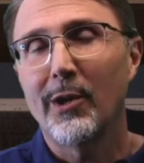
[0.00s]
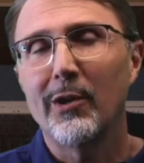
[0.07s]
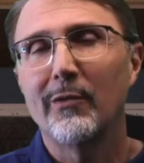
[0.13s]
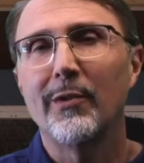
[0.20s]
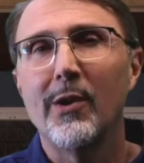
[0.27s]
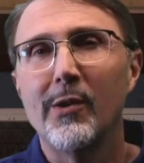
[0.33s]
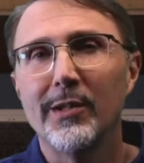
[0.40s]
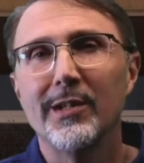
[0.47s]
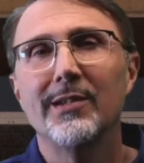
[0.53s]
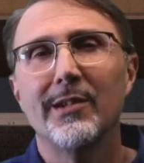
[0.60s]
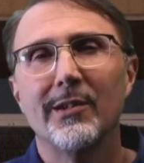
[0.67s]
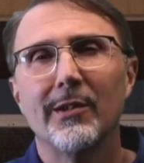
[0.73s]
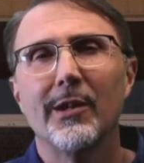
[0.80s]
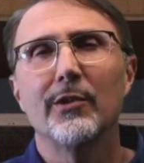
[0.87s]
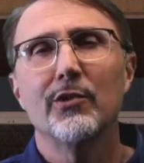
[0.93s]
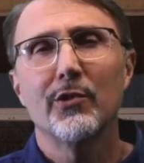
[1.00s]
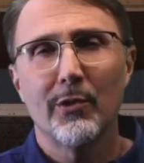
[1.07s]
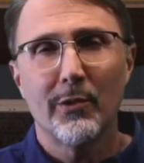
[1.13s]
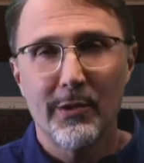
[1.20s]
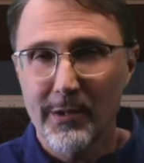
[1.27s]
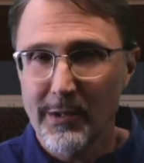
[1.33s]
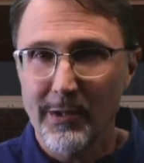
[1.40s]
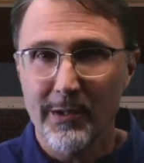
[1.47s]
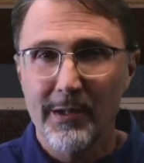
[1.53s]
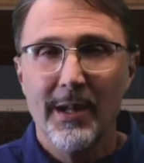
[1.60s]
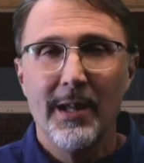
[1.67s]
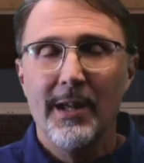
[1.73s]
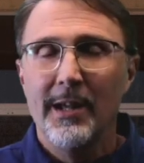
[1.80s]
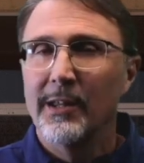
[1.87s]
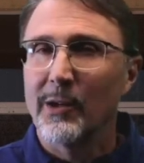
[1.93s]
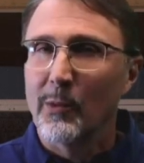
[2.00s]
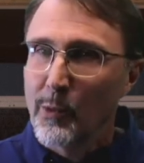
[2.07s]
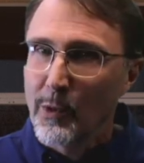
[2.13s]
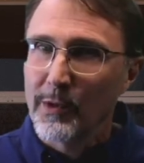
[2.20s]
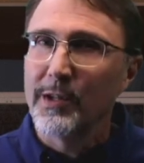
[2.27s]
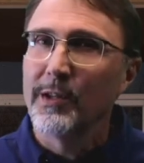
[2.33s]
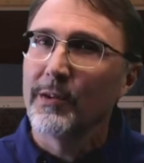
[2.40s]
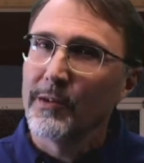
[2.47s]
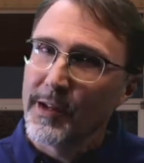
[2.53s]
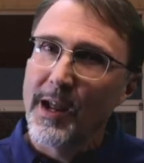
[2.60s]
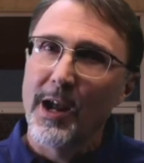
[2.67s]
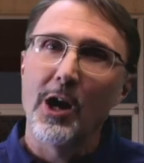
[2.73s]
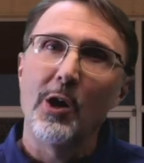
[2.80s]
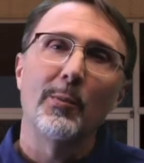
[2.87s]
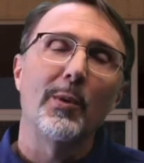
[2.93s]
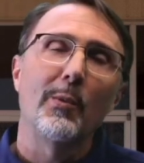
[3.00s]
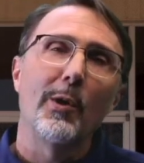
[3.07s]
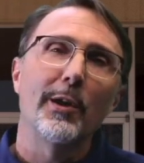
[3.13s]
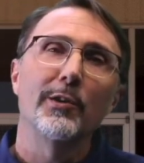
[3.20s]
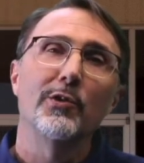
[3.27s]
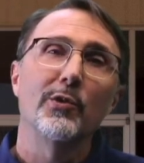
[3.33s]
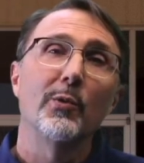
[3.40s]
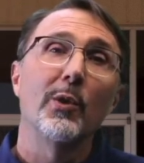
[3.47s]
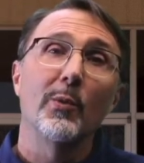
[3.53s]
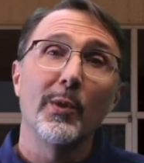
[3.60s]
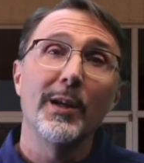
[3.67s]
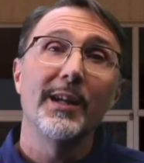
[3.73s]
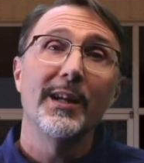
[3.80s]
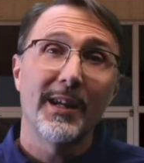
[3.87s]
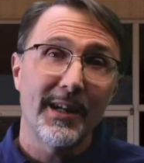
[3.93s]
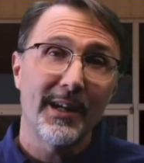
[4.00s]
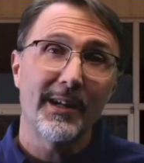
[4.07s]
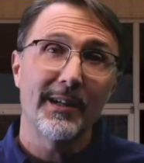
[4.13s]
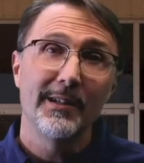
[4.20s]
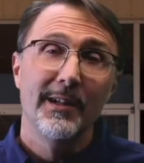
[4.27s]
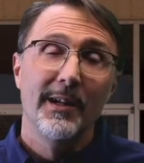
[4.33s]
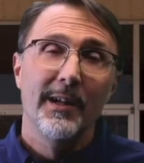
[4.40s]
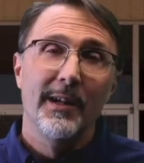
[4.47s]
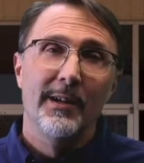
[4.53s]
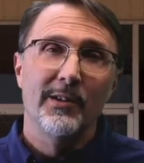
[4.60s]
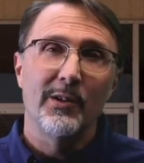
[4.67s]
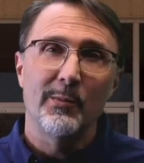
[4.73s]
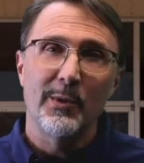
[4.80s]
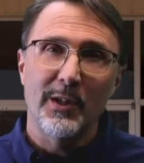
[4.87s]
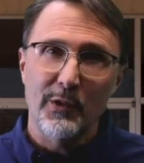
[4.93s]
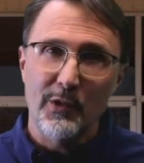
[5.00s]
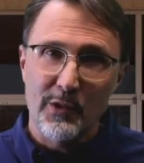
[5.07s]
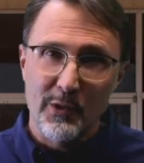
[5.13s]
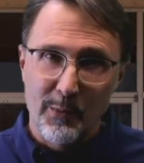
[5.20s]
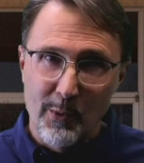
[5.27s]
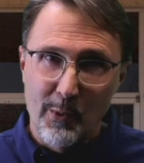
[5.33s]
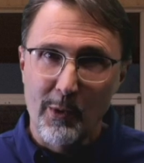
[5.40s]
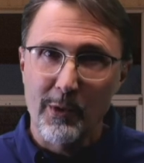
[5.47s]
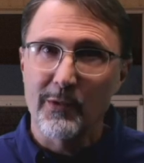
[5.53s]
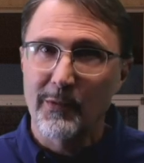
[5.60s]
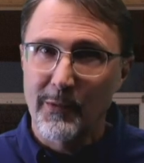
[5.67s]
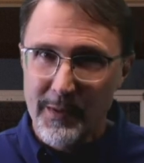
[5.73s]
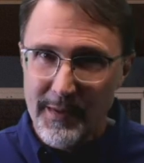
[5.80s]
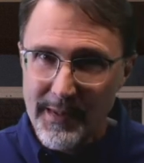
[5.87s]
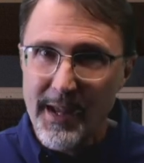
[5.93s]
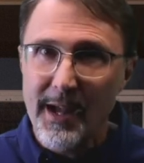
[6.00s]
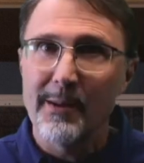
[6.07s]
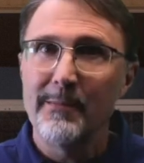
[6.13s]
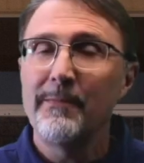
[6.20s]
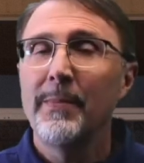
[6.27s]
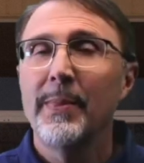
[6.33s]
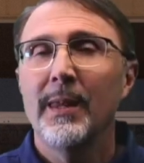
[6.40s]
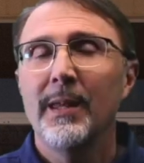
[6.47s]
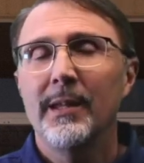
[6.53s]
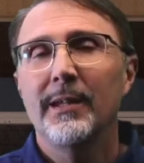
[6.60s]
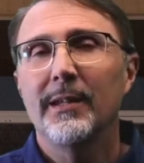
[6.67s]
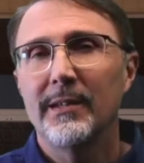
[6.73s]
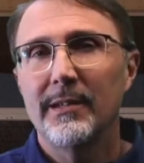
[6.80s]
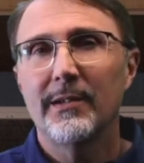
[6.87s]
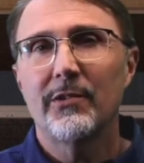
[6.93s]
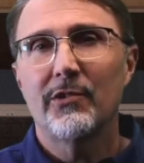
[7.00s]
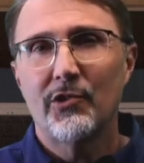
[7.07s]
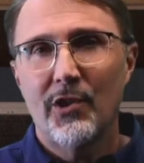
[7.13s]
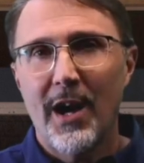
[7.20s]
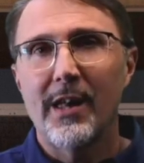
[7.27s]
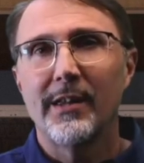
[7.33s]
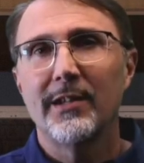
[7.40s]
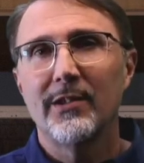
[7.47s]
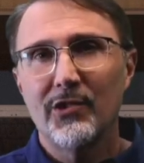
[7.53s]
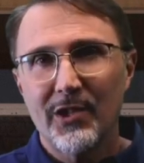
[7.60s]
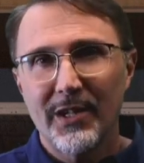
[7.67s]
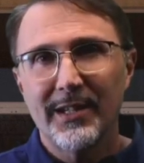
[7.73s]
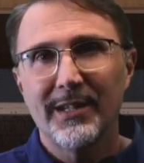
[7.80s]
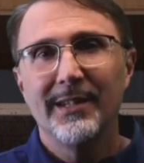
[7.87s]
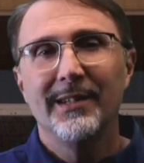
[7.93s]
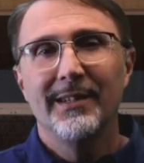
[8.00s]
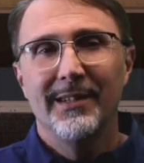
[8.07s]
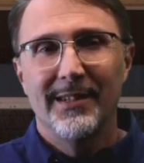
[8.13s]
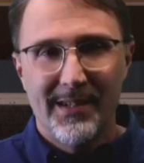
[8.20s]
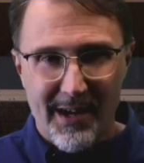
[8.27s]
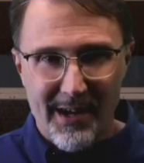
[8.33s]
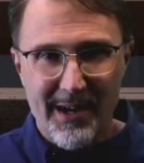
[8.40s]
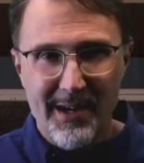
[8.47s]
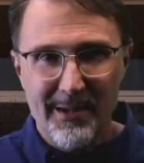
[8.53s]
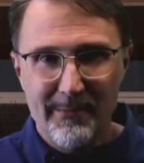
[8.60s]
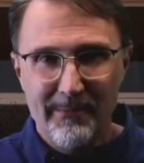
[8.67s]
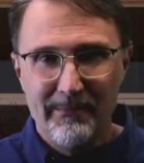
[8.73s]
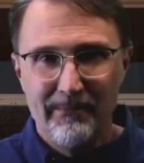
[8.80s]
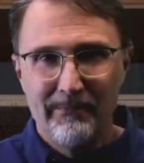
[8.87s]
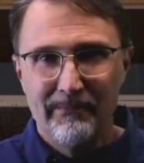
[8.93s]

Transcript: but our volunteer assured her that we're here to help and want to do what we can to be a support for them in this challenging time.